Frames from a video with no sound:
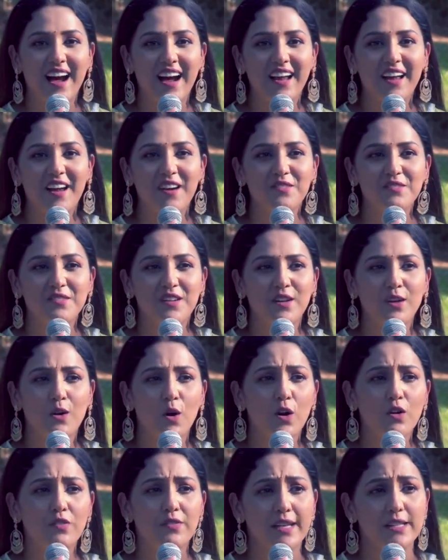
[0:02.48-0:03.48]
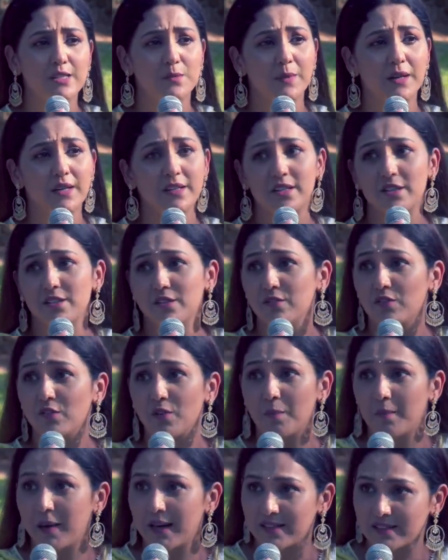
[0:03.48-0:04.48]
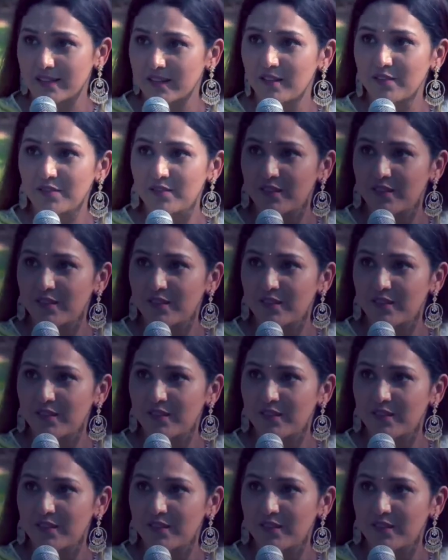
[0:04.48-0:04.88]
I have a lot of expectation from myself.